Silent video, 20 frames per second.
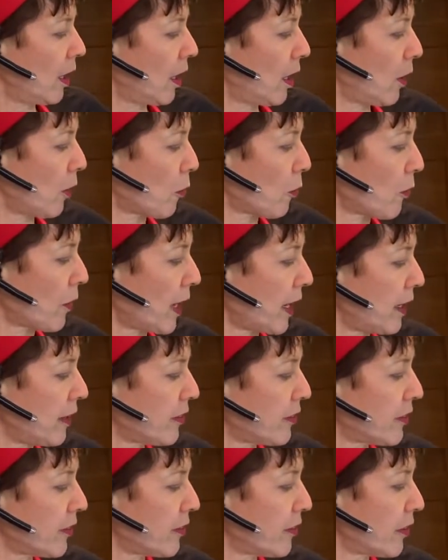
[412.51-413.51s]
Rice
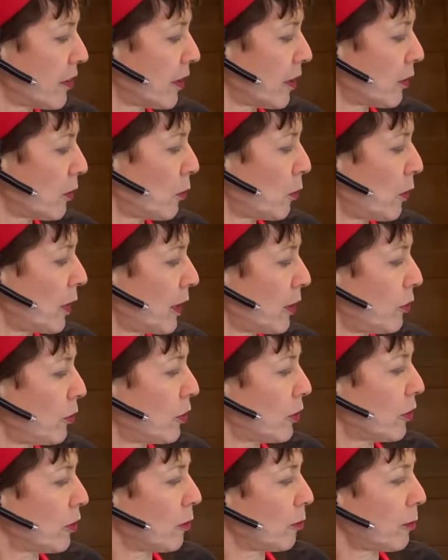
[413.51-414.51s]
is another one. You
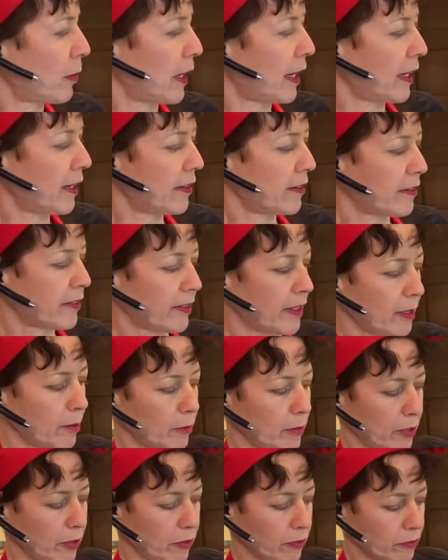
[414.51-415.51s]
can buy some
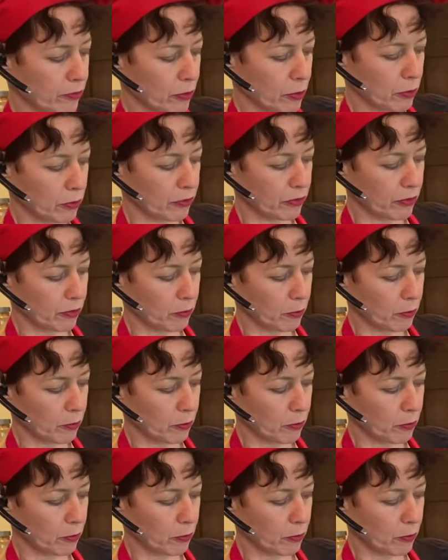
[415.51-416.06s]
frozen,